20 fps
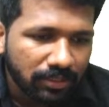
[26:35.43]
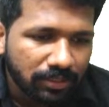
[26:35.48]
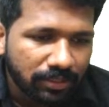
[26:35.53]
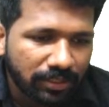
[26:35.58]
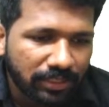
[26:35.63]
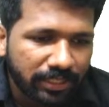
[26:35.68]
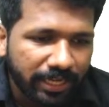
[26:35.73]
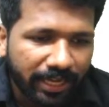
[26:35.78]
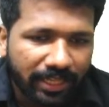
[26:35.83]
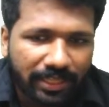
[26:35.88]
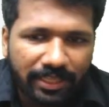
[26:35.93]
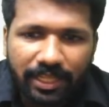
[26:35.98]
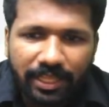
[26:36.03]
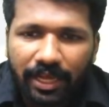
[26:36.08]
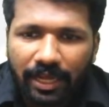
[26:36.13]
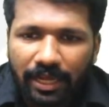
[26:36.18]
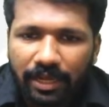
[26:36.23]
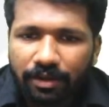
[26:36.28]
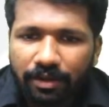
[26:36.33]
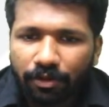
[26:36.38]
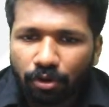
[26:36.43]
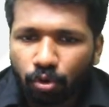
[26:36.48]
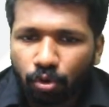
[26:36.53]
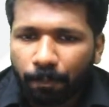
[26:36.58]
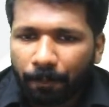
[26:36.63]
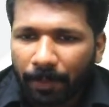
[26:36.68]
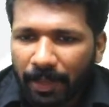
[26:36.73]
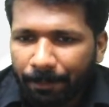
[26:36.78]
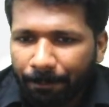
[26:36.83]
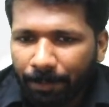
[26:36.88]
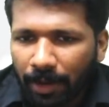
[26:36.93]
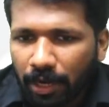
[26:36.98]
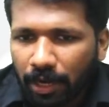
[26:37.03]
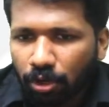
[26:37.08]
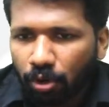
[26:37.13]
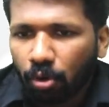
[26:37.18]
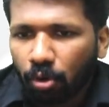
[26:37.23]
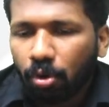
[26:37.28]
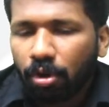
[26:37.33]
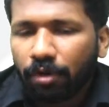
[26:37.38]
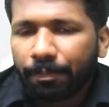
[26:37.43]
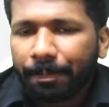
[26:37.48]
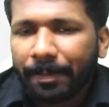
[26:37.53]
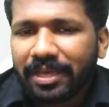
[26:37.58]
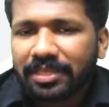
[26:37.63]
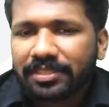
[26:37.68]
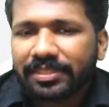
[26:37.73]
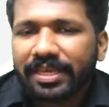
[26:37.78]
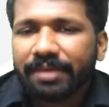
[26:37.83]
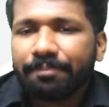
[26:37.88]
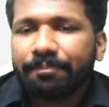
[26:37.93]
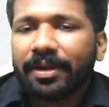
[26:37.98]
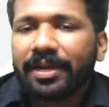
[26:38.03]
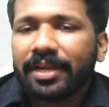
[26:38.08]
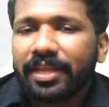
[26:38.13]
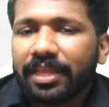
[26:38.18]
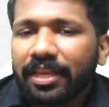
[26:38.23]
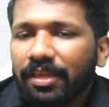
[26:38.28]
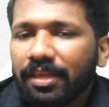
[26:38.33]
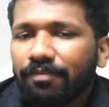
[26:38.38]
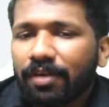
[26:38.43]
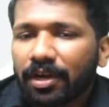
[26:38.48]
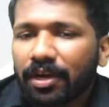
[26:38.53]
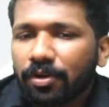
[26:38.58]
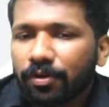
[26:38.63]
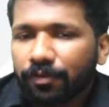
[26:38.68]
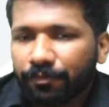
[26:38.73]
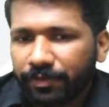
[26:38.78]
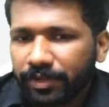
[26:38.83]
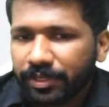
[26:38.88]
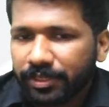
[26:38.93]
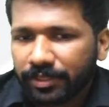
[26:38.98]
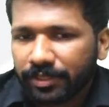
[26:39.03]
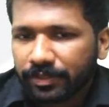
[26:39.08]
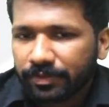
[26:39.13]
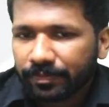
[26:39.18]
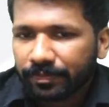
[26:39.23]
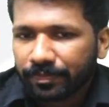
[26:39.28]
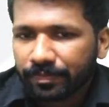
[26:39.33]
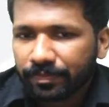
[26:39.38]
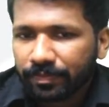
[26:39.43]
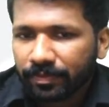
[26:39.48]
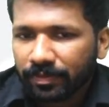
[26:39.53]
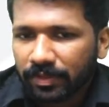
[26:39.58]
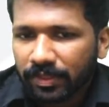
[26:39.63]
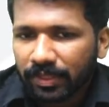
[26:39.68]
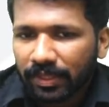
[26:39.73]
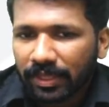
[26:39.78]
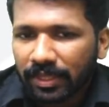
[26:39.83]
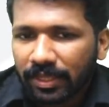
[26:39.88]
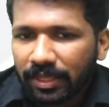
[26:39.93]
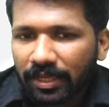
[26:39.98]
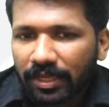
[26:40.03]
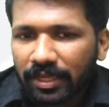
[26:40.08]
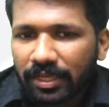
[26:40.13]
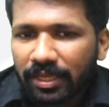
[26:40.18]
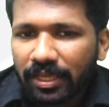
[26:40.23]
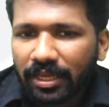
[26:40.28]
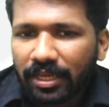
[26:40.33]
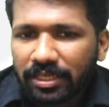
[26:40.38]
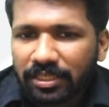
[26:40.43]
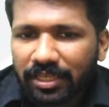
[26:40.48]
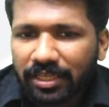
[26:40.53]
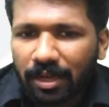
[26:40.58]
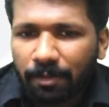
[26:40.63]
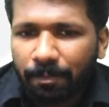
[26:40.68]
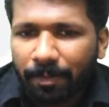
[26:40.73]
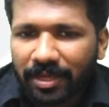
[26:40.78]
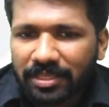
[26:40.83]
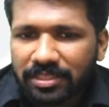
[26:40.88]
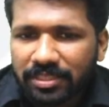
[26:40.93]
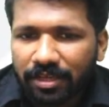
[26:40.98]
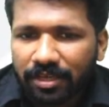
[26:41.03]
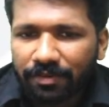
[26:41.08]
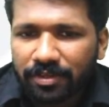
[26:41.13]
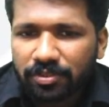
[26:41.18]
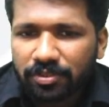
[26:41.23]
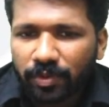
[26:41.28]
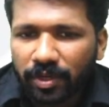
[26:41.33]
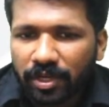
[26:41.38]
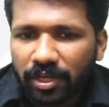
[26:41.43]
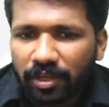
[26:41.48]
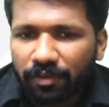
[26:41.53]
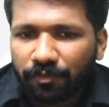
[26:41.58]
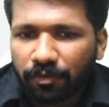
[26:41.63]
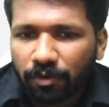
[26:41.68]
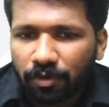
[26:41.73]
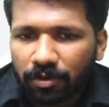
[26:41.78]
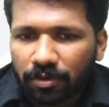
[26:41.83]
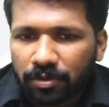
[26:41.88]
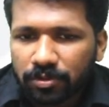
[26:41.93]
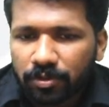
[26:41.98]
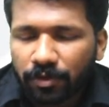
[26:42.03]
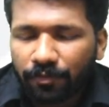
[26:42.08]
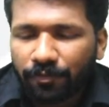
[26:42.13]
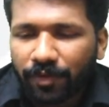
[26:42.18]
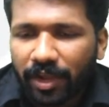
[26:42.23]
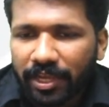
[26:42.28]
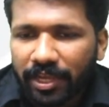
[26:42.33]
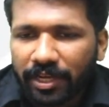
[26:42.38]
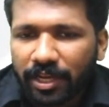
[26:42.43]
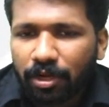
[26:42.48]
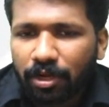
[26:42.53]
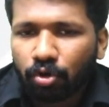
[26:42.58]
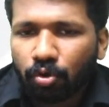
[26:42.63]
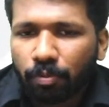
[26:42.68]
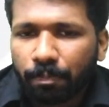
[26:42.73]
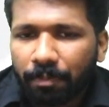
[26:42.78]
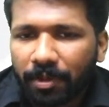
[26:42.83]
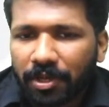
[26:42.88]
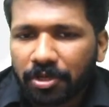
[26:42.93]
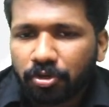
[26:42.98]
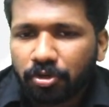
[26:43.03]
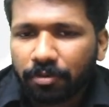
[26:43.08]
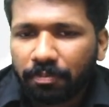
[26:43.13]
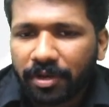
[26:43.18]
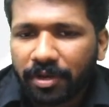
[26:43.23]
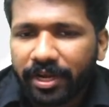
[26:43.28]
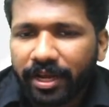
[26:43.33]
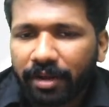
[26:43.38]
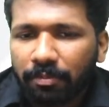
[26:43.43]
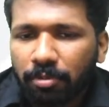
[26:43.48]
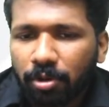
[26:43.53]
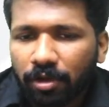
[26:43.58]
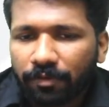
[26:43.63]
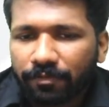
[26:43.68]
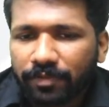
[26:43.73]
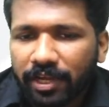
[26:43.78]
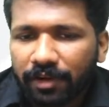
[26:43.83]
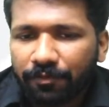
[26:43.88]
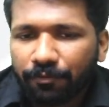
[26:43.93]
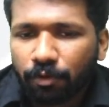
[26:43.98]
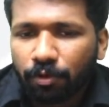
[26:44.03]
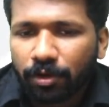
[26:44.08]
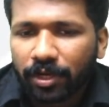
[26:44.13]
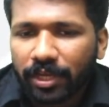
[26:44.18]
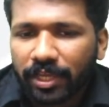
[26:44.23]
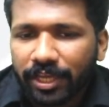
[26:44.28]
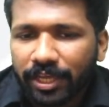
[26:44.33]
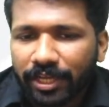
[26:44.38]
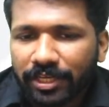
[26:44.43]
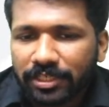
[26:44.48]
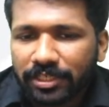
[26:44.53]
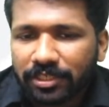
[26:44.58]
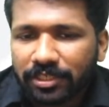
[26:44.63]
check the rupee part or paise part, any one of it. Initial paise was 24. So final rupee should be double of that, 48.